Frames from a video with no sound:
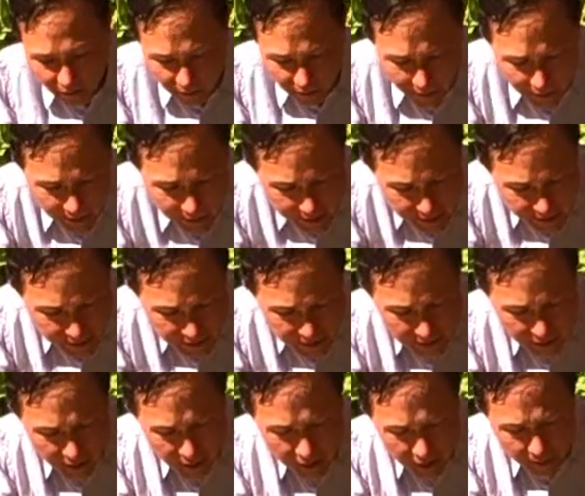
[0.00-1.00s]
The
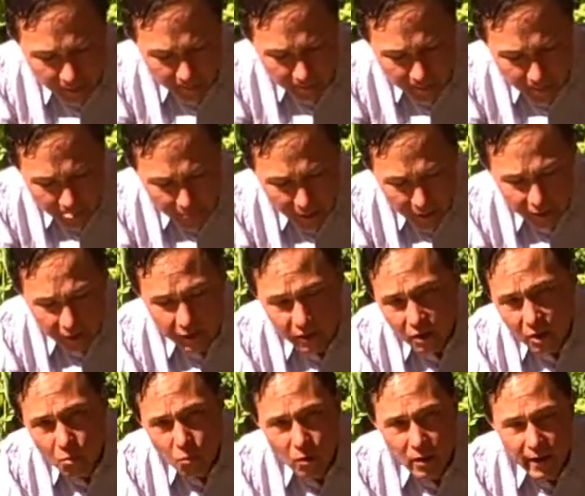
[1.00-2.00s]
lettuce,
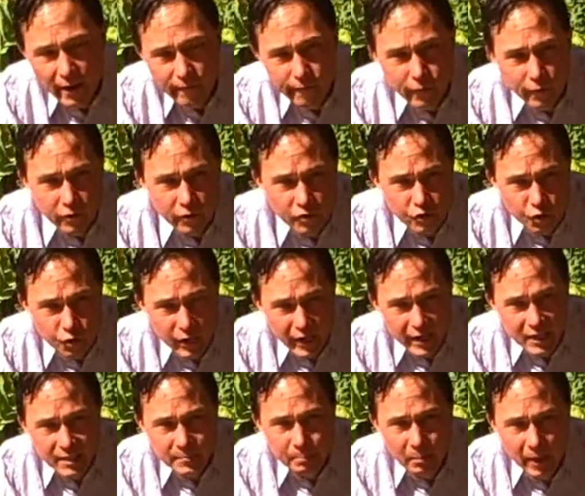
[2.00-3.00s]
you know, when I first
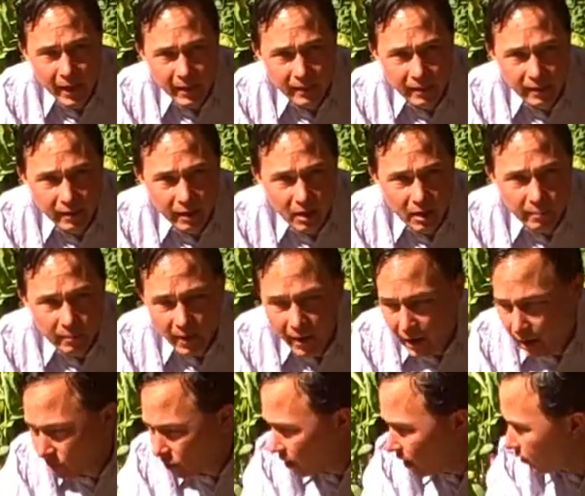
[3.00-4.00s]
transplanted them,
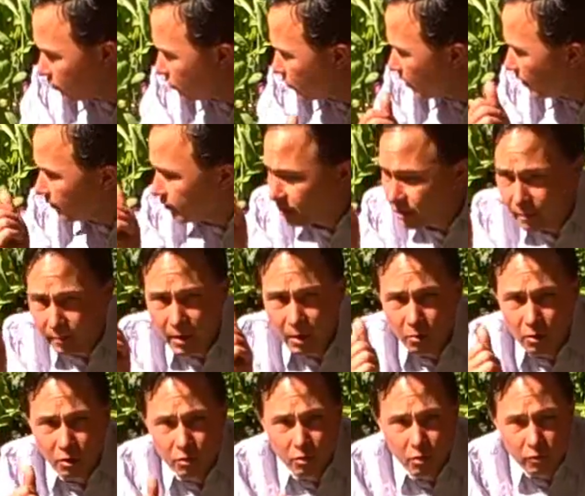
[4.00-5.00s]
and actually I do have some
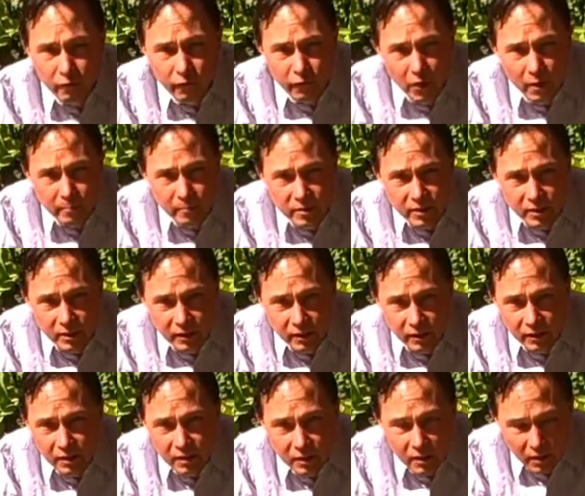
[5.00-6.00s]
that were grown from
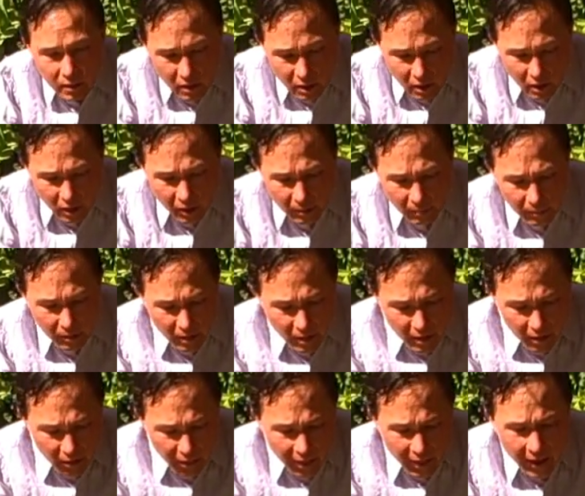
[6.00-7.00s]
seed,
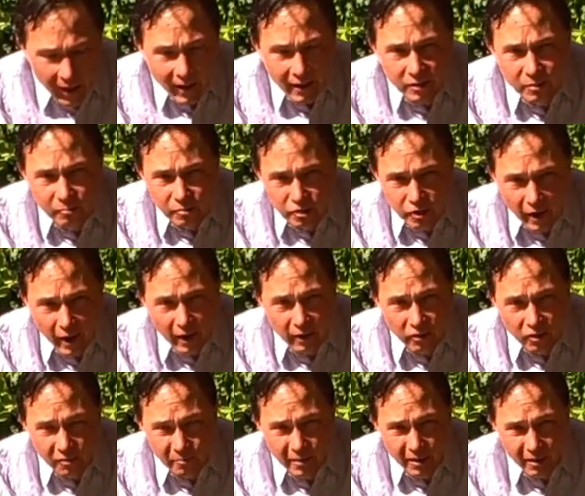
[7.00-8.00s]
had some
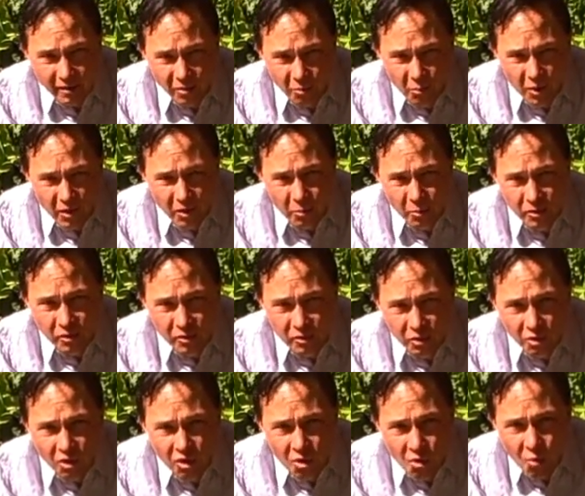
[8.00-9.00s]
challenges because the weather was
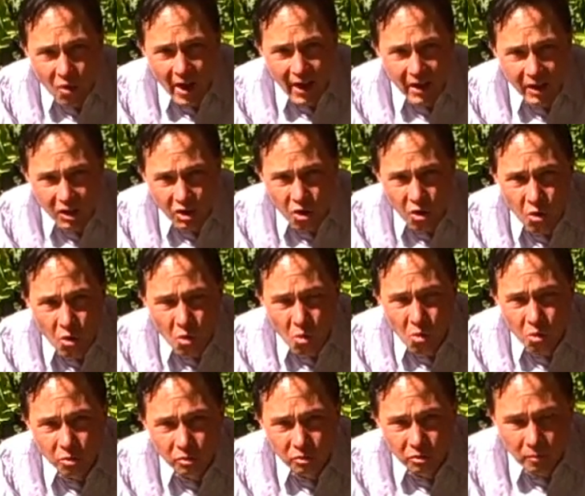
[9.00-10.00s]
still quite
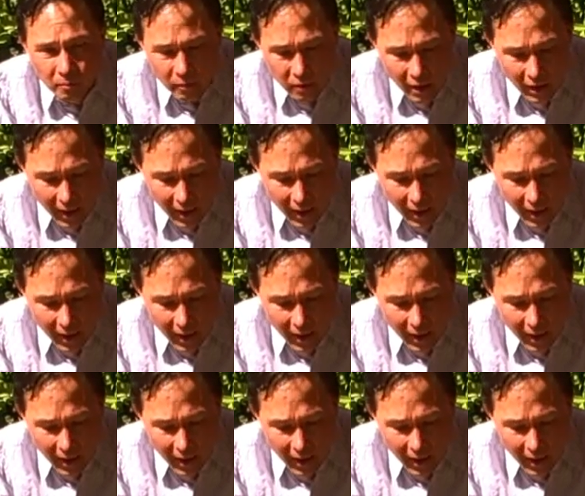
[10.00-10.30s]
cold.